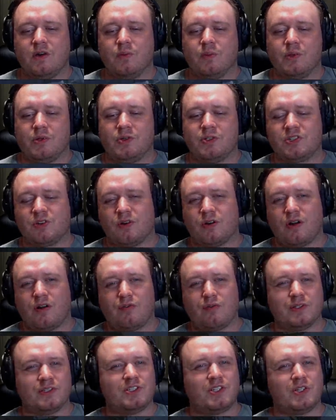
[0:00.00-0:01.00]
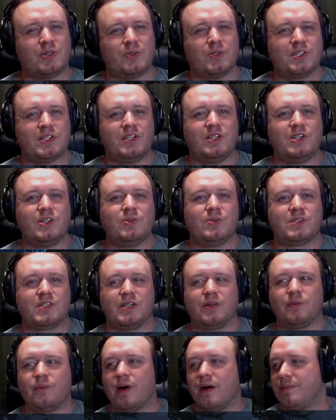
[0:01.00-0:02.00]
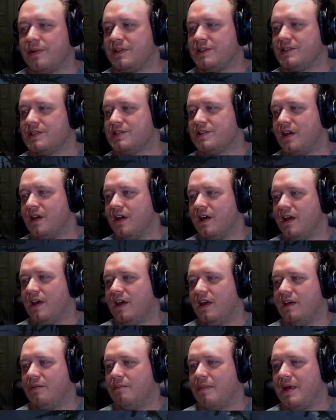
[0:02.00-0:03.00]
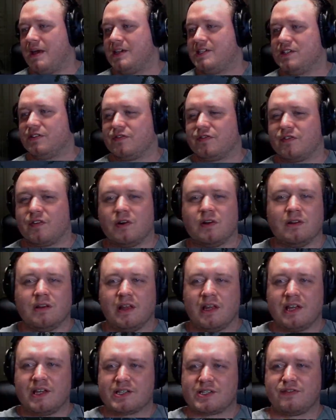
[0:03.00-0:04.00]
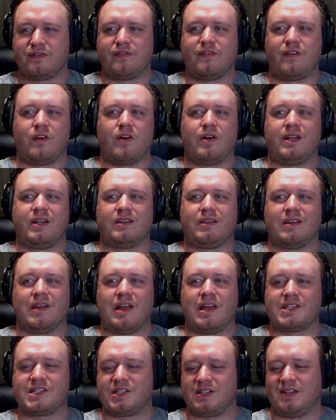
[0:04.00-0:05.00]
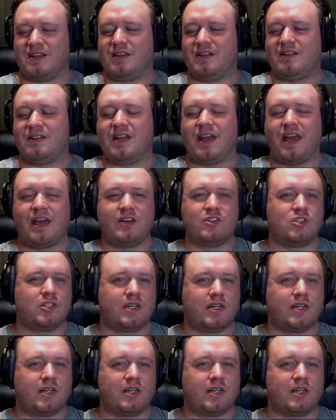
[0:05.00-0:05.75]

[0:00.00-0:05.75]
when you start off with two CQC weapons, it makes it for a less fun and less engaging